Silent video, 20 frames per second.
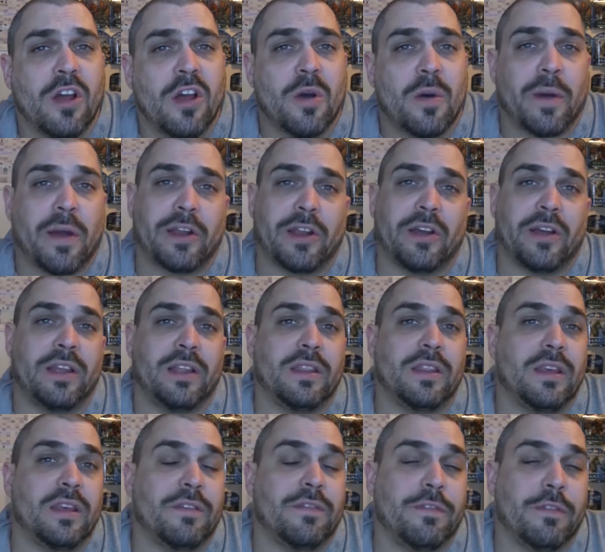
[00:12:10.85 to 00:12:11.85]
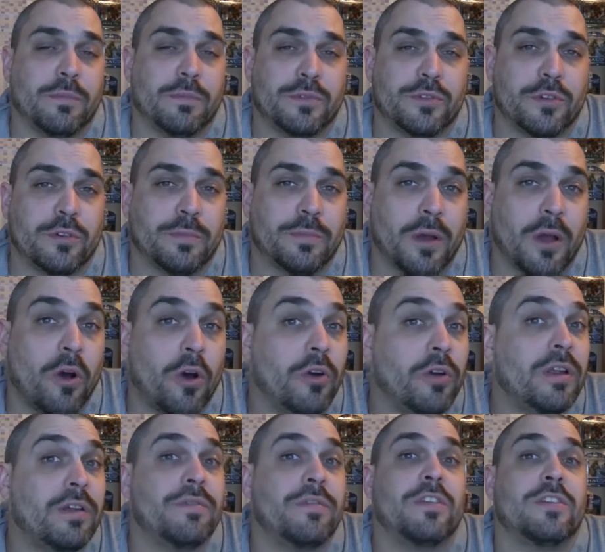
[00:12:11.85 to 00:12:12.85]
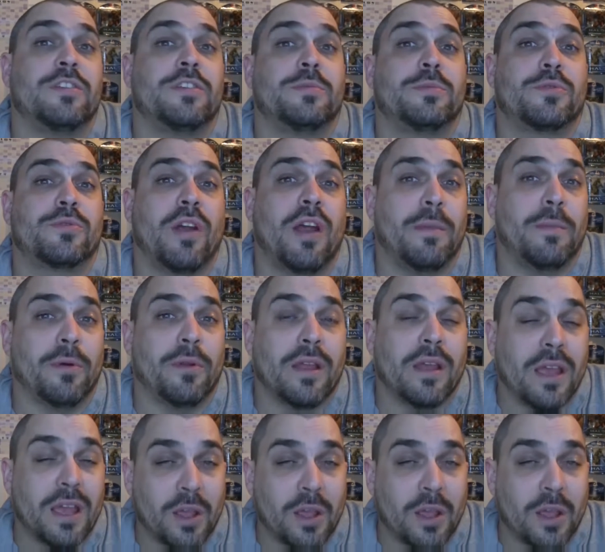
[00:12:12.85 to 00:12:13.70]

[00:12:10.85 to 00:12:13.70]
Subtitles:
why not hit the thumbs up or even the subscribe button?